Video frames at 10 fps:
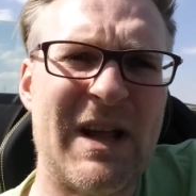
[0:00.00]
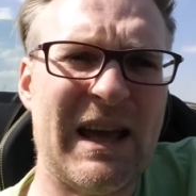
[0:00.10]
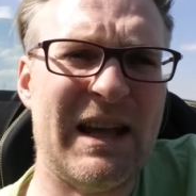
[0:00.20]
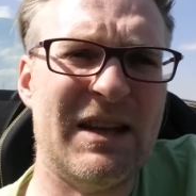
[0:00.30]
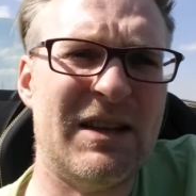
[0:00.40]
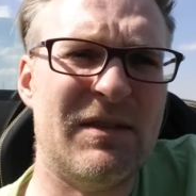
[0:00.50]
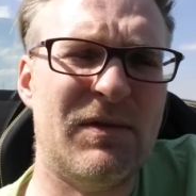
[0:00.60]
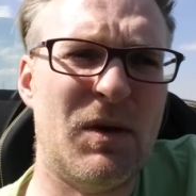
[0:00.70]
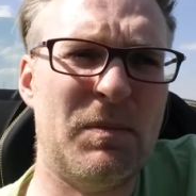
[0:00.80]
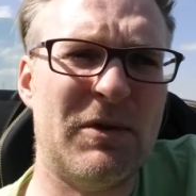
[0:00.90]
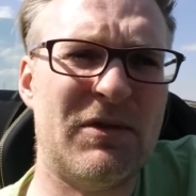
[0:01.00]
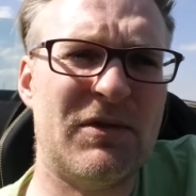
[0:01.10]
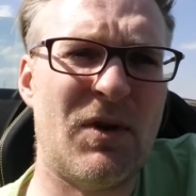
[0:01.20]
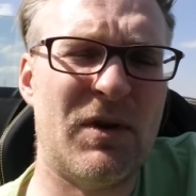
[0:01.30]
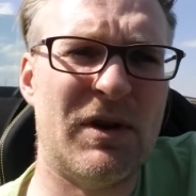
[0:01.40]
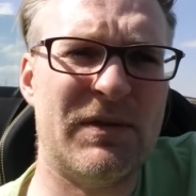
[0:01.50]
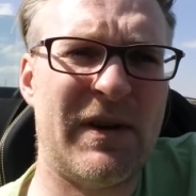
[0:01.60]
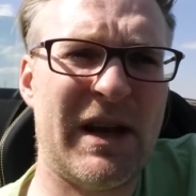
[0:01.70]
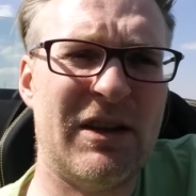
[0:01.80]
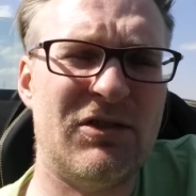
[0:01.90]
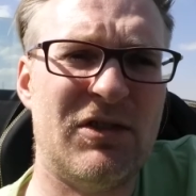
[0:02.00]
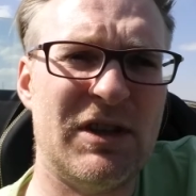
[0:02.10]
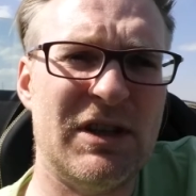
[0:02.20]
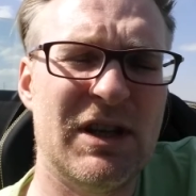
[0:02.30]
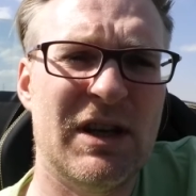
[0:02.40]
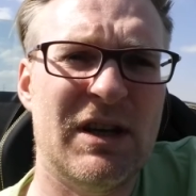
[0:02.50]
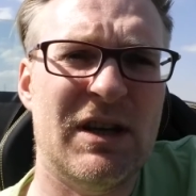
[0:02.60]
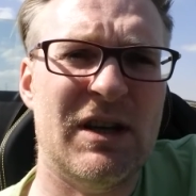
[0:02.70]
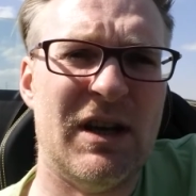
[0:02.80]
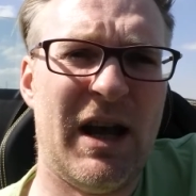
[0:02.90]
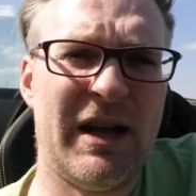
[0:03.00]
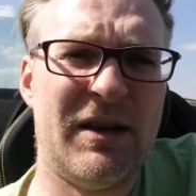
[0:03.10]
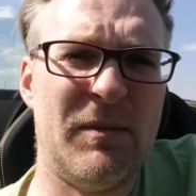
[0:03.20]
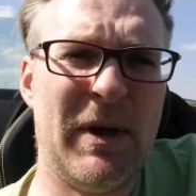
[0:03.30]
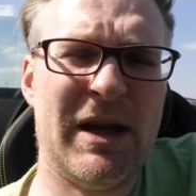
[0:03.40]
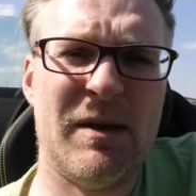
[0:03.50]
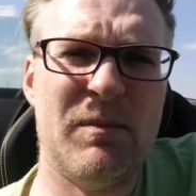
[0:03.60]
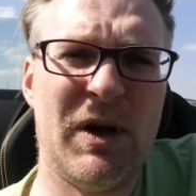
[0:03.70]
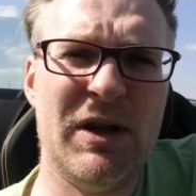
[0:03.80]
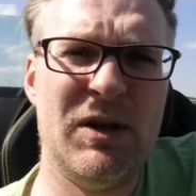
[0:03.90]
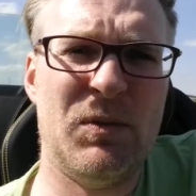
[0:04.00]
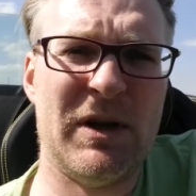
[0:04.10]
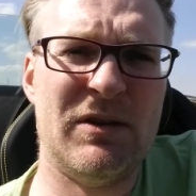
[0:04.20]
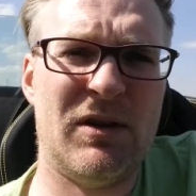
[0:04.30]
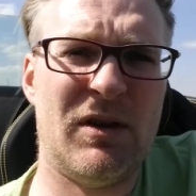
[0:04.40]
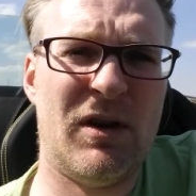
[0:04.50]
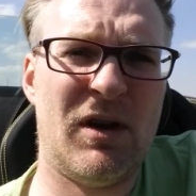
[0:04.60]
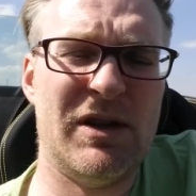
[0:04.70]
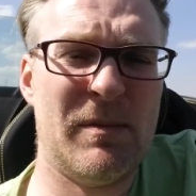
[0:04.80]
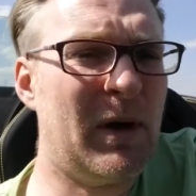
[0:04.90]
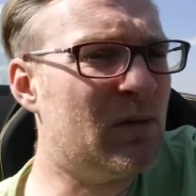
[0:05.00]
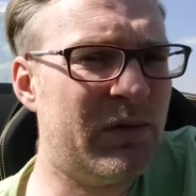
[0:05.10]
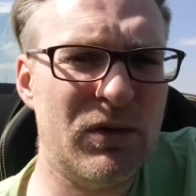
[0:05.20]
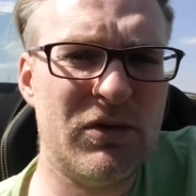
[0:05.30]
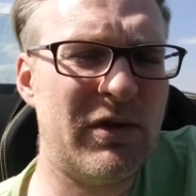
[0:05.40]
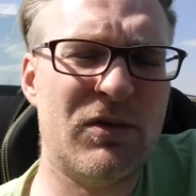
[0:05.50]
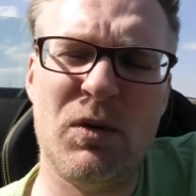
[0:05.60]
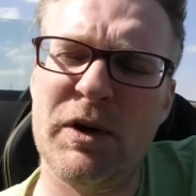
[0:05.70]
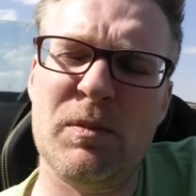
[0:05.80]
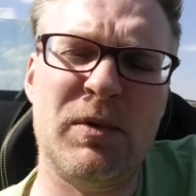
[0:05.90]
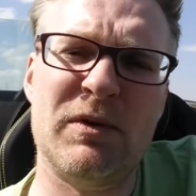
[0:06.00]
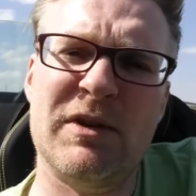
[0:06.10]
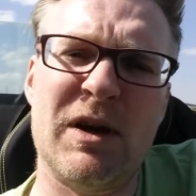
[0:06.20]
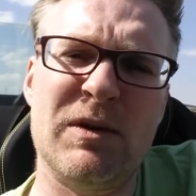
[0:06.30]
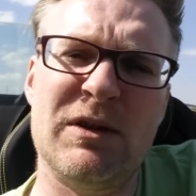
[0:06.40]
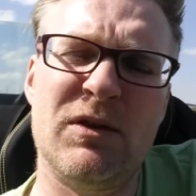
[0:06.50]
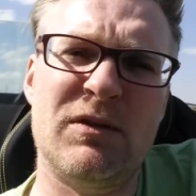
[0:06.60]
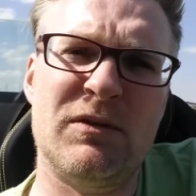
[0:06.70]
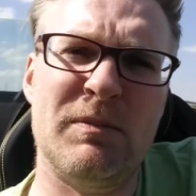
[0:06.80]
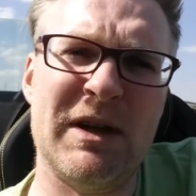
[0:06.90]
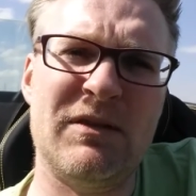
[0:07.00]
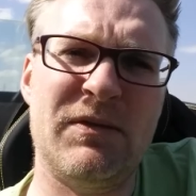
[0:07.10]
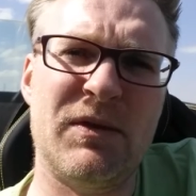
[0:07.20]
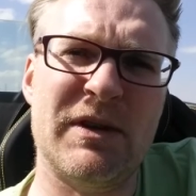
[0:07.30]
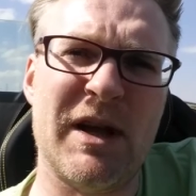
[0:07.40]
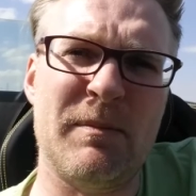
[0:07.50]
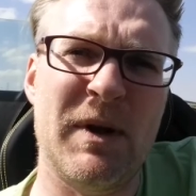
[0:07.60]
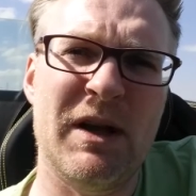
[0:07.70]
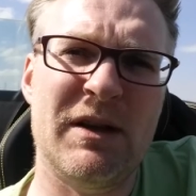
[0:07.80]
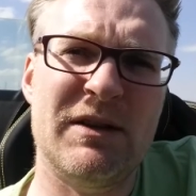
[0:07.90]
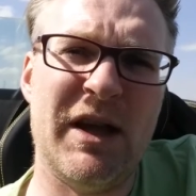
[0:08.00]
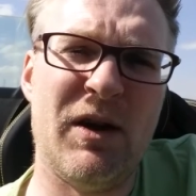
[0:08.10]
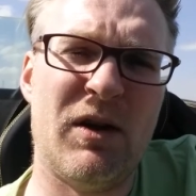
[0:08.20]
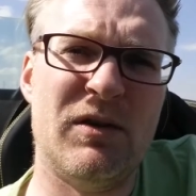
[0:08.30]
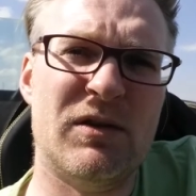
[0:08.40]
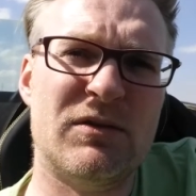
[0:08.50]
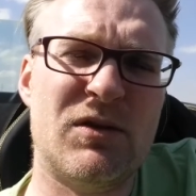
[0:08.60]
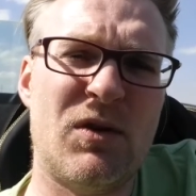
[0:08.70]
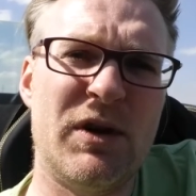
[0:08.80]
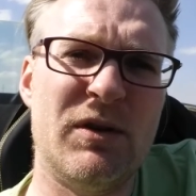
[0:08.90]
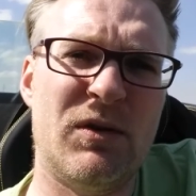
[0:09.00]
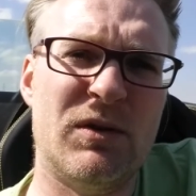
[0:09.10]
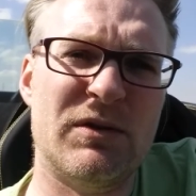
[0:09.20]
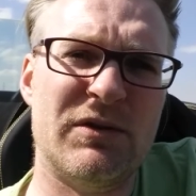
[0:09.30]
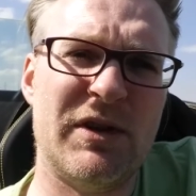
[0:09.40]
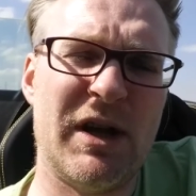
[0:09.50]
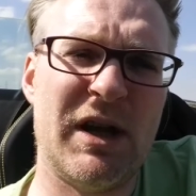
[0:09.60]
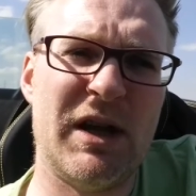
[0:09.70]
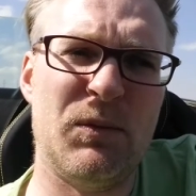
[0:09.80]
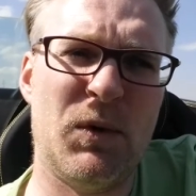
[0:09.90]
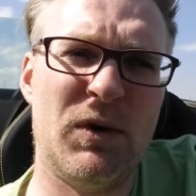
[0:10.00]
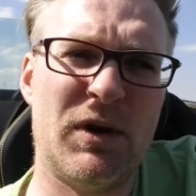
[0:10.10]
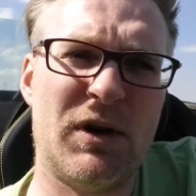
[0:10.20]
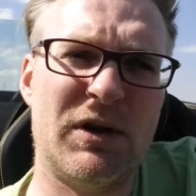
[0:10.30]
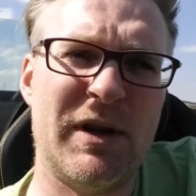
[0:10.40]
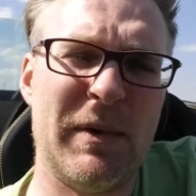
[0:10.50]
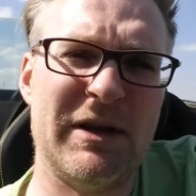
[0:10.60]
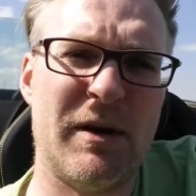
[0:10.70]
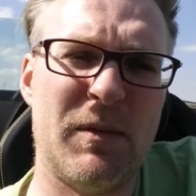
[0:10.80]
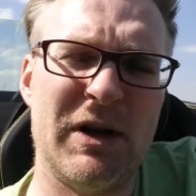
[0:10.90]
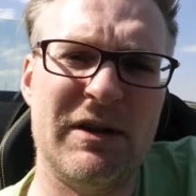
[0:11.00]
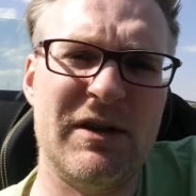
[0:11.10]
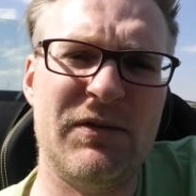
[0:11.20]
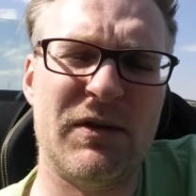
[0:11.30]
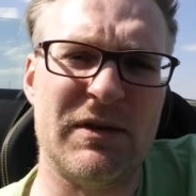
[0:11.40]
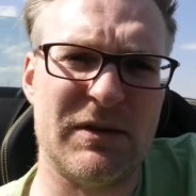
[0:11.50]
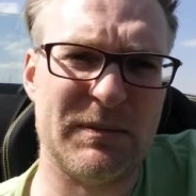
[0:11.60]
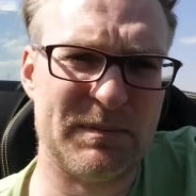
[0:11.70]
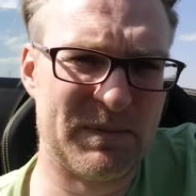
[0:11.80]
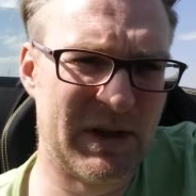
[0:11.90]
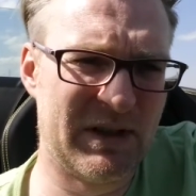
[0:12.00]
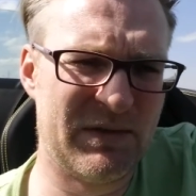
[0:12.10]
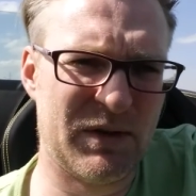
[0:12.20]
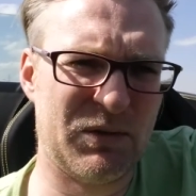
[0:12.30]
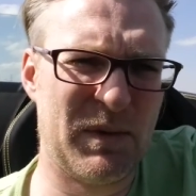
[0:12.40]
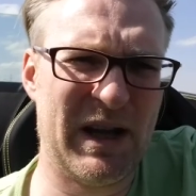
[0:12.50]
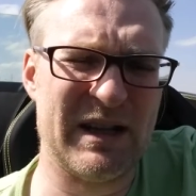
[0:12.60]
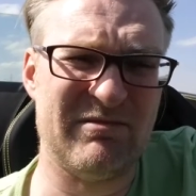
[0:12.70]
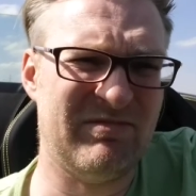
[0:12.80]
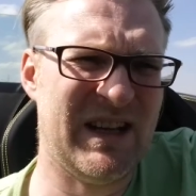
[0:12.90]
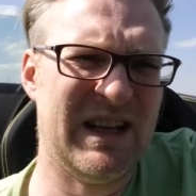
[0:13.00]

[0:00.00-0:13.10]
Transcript: the developers are not financially like making money. Whether the amount of users is going up or down, that doesn't matter for them. They are not coin holders. They work. They make their money different in a different way, and